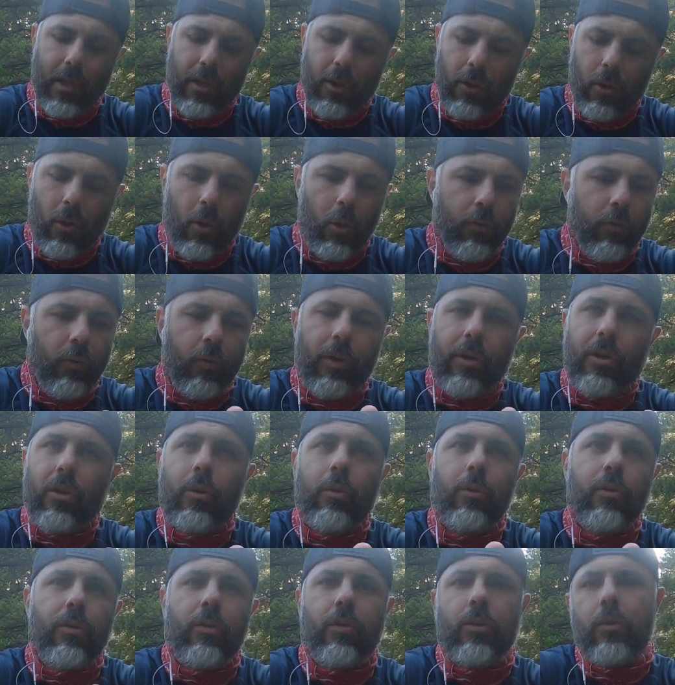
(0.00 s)
cold soaking
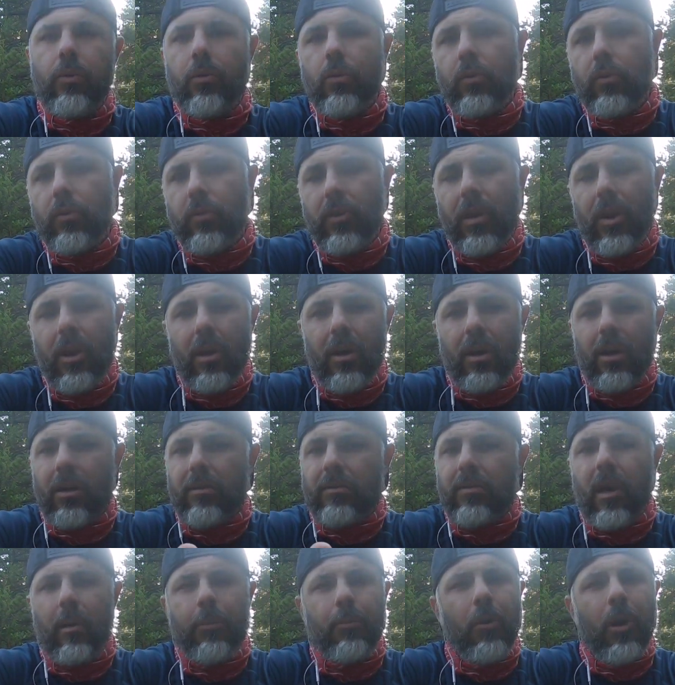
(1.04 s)
couscous,
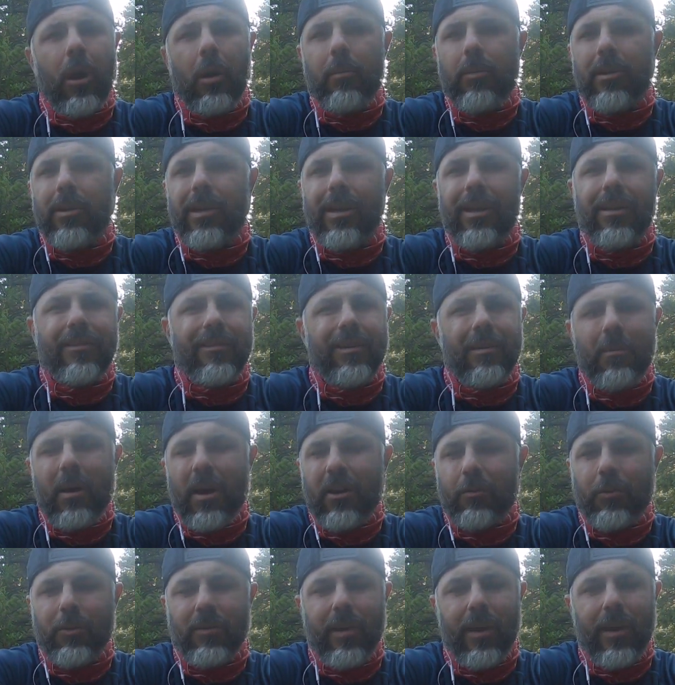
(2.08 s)
top ramen, instant
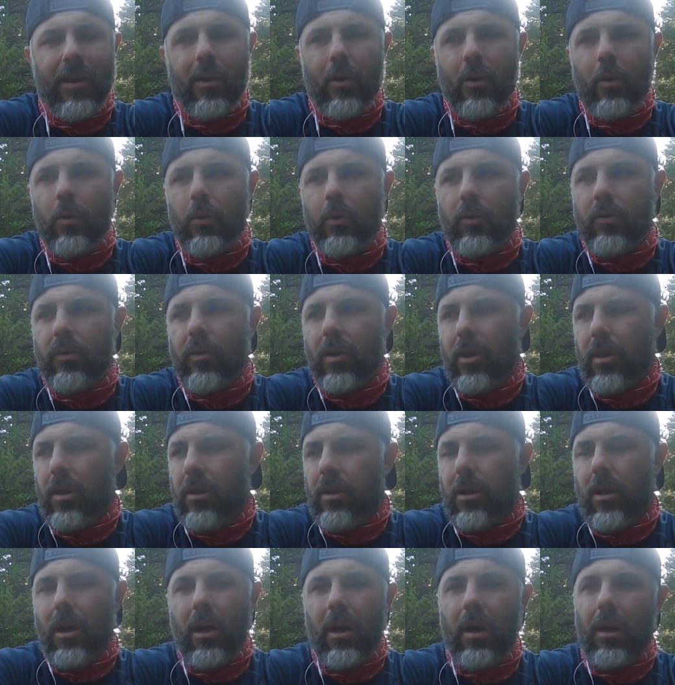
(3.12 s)
mashed potatoes,
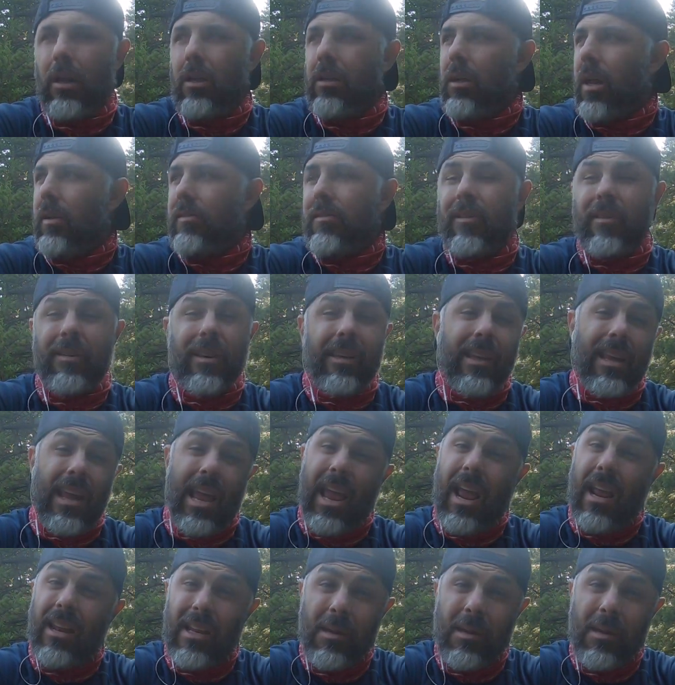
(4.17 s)
lots of candy